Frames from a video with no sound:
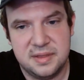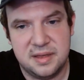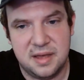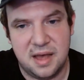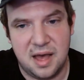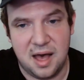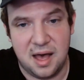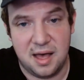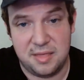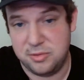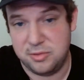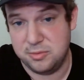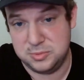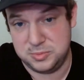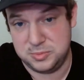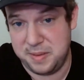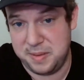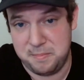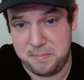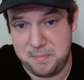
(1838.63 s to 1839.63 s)
I thought
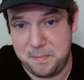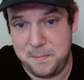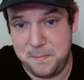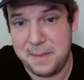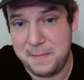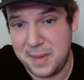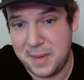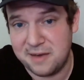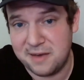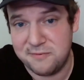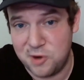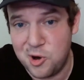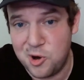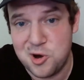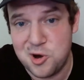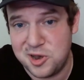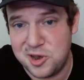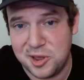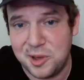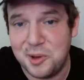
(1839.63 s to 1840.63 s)
it was pretty big of her
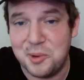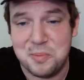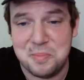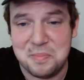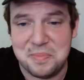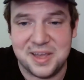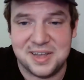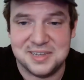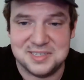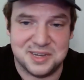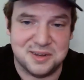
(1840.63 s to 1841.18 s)
to do because